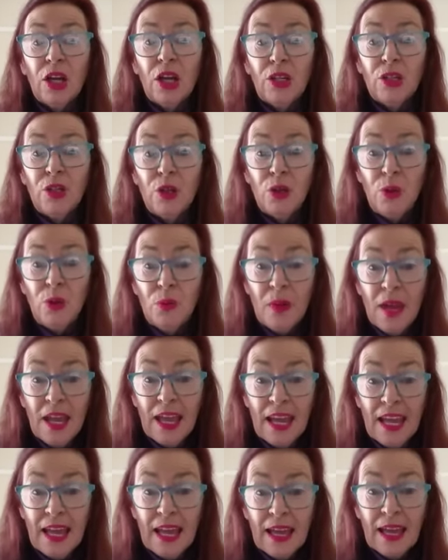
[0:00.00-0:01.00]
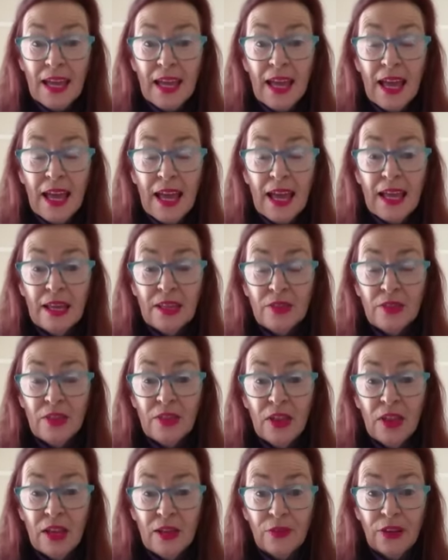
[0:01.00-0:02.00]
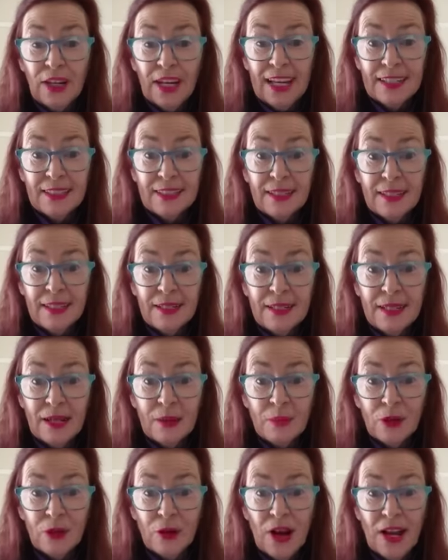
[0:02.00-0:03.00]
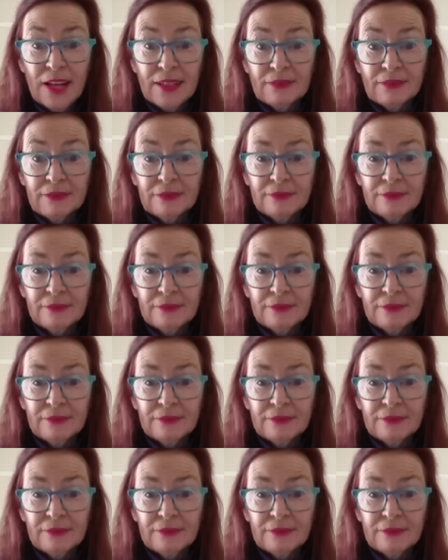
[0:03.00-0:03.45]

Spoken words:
a new mayor and they've elected a Democrat.